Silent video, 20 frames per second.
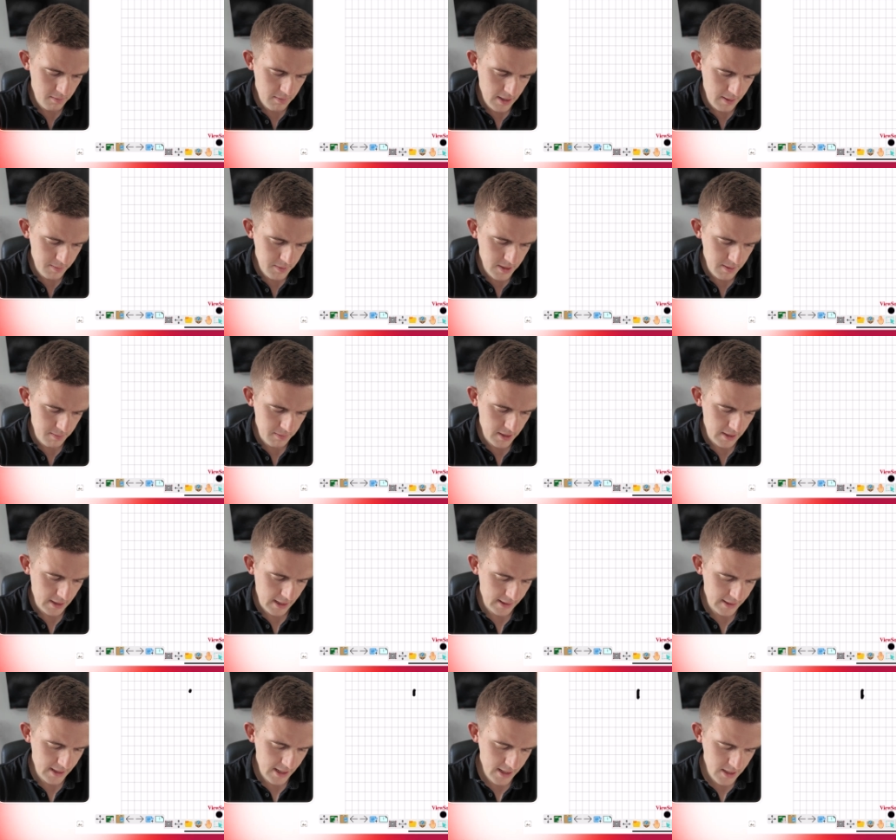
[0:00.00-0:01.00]
perhaps something
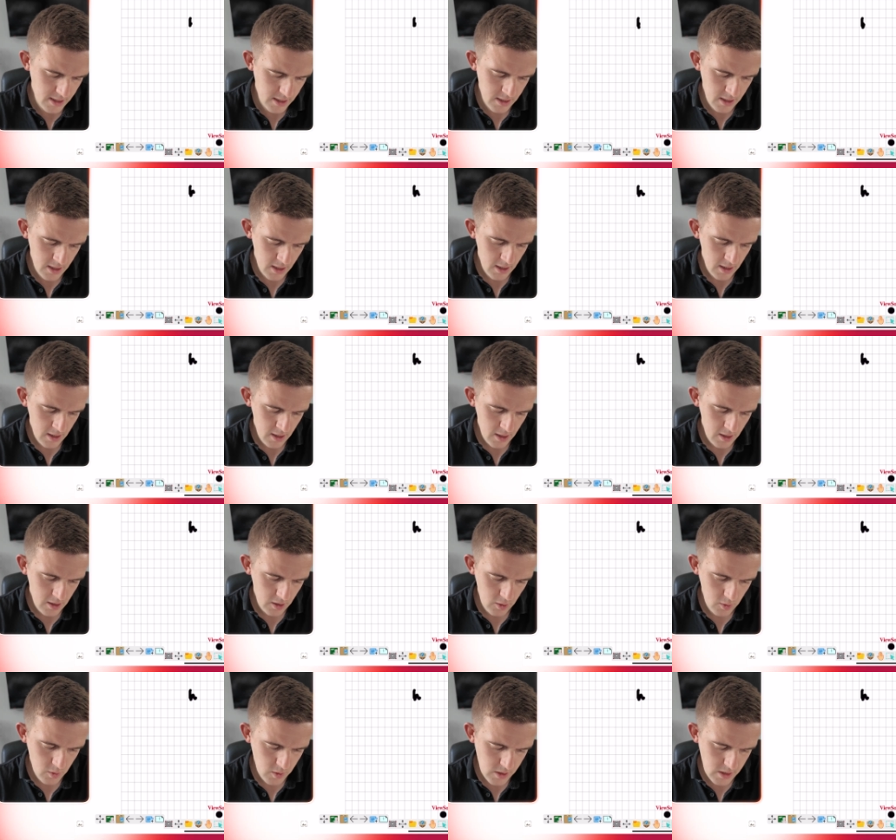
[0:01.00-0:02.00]
like this,
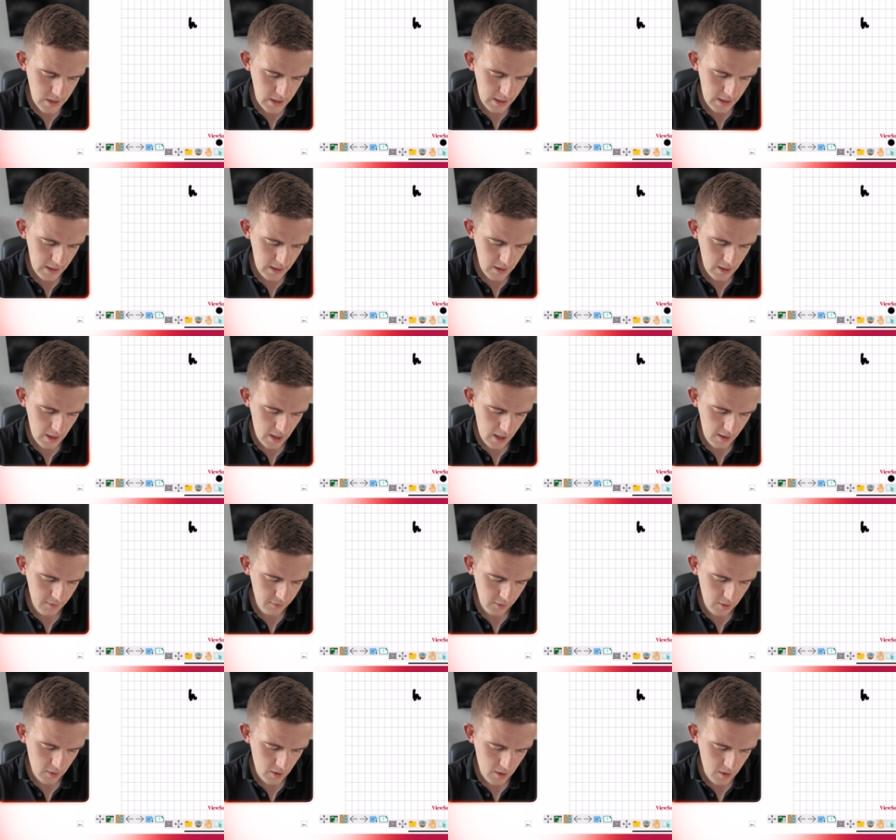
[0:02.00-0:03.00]
you'll see that
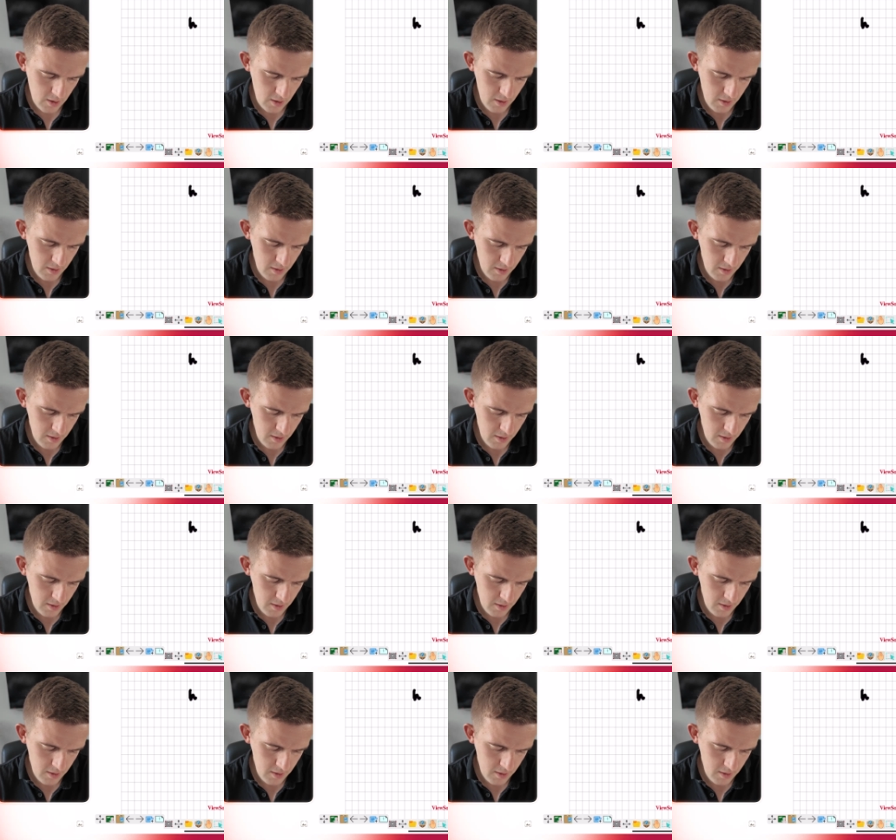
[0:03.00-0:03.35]
I've got